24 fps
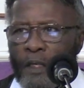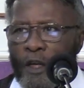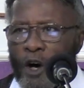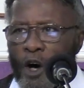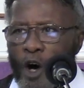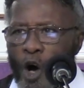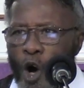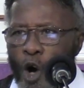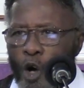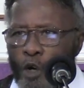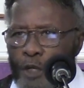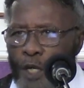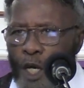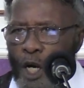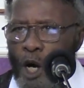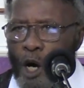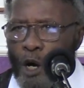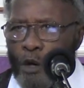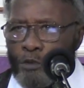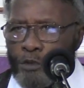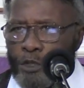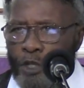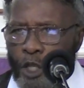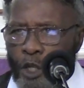holding
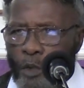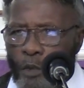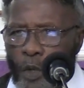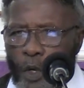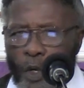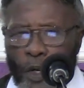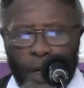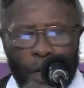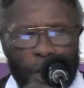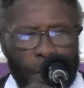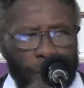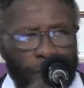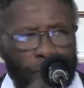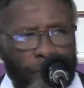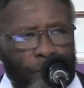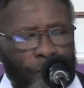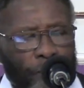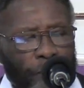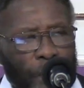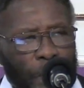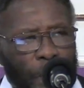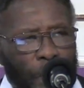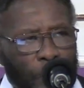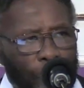on to the word,
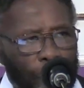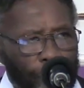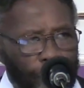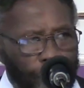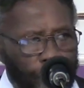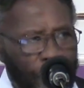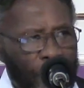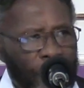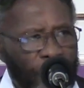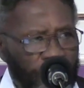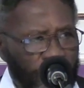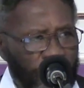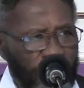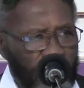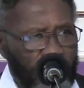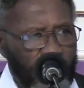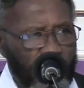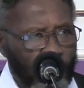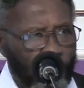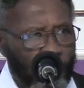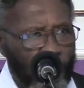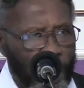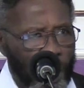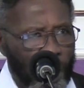preaching the
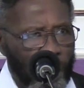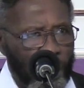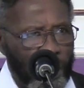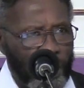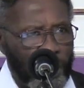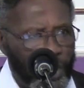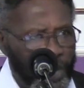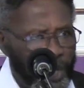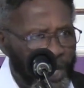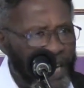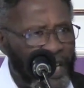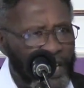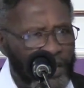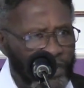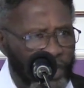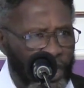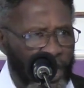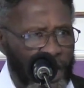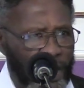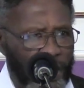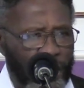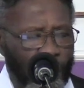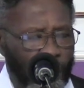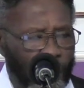word,
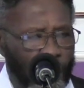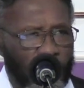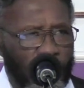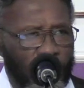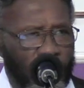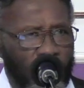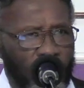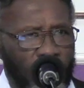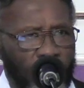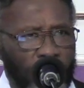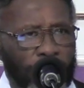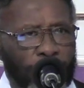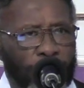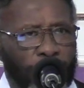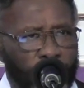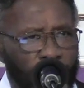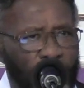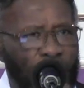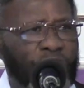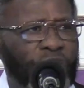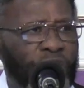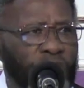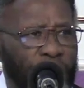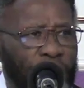teaching the word,
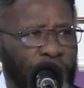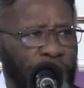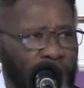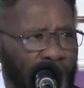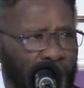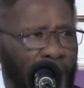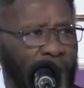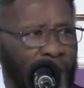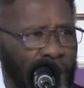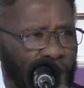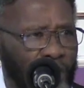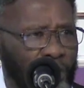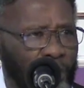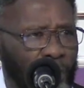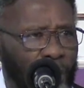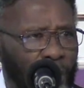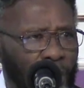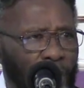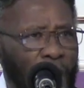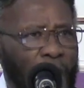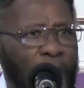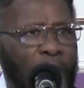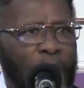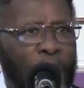preaching the
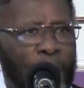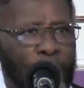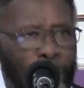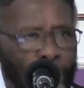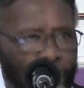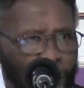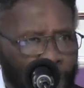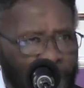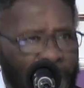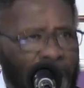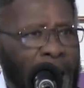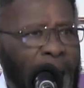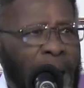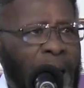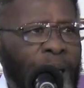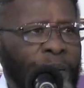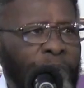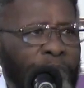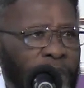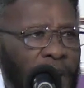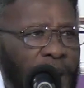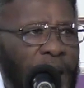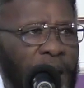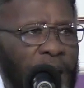gospel,
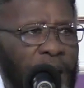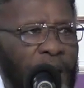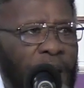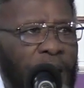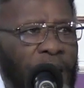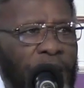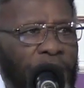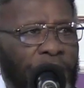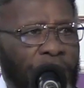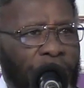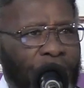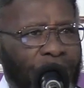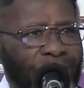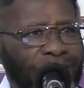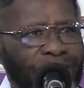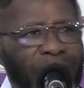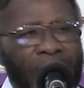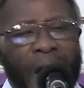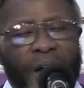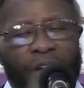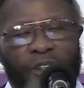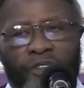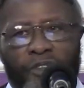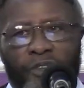maintaining the
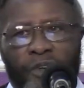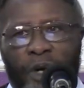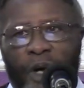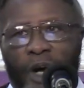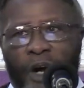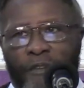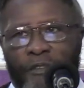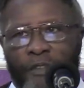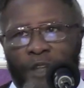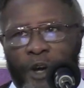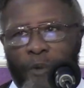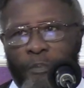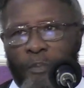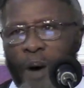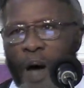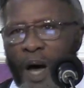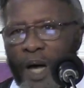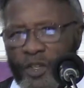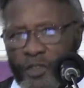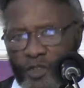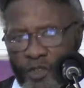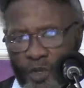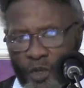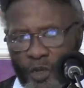doctrine of the
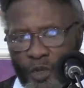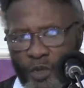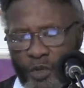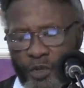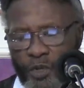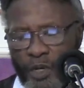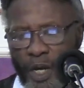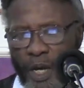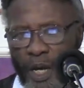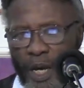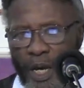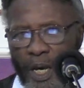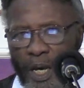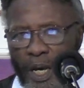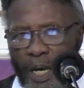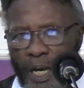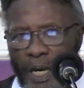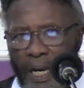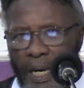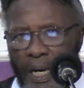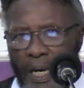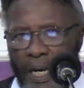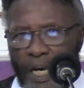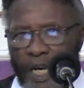apostles
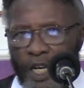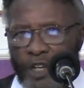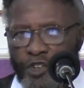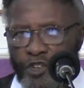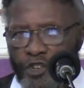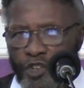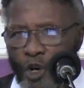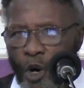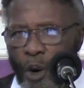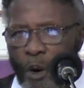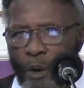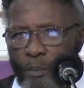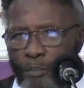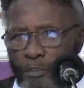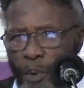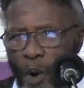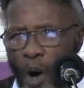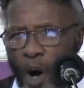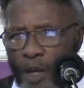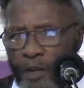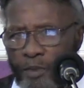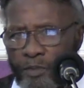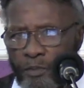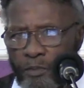is so
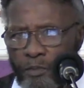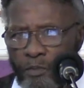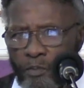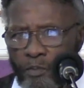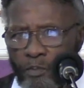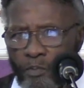important